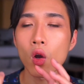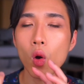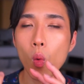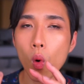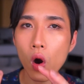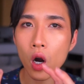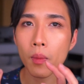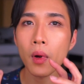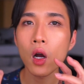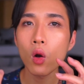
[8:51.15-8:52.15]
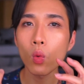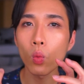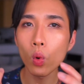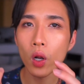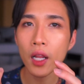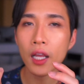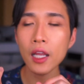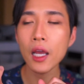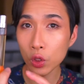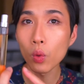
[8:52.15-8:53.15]
warm,
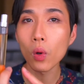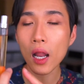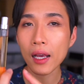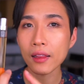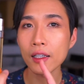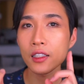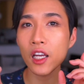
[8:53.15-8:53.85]
woody, you will like this.